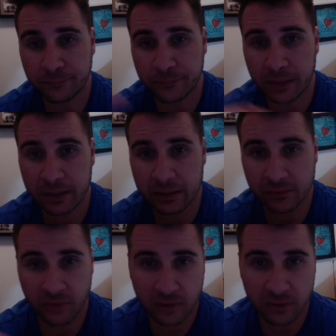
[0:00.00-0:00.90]
is
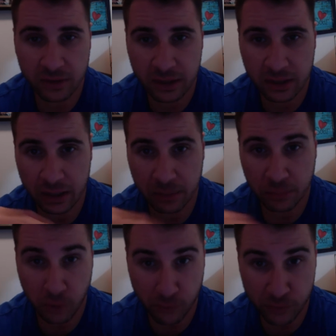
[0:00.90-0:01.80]
very
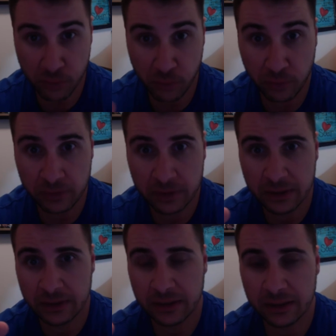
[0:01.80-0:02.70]
impermeable,
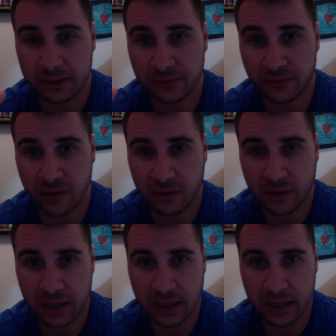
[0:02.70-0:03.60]
is
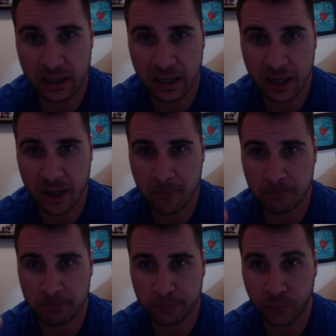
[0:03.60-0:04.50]
very
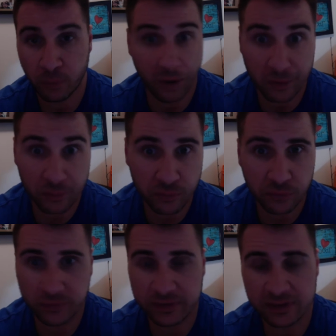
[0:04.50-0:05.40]

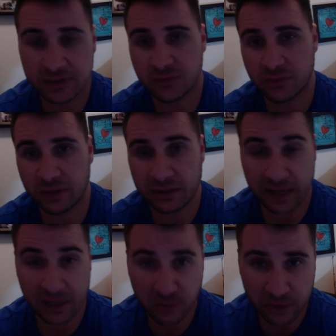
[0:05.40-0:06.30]
waterproof, and it's
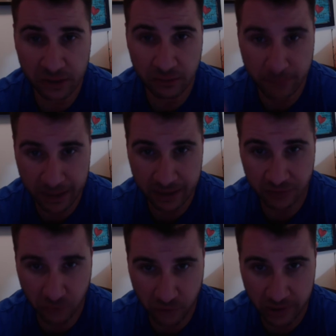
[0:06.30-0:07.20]
actually the
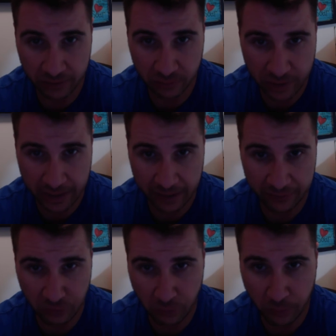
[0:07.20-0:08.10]
biggest organ we have
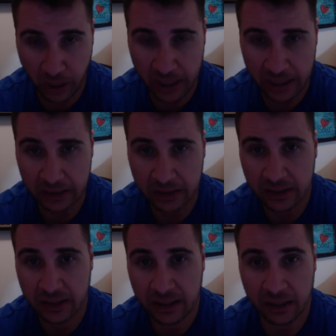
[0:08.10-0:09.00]
in our body.
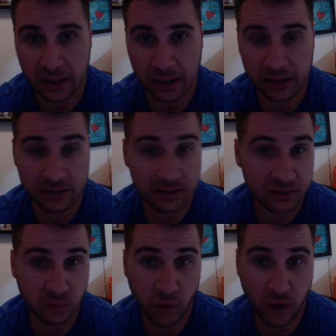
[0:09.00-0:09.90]
And this
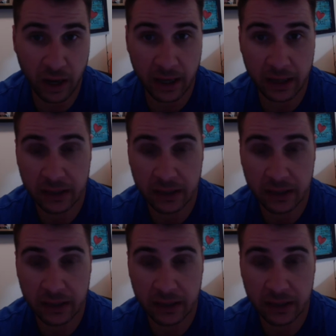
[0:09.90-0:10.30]
is why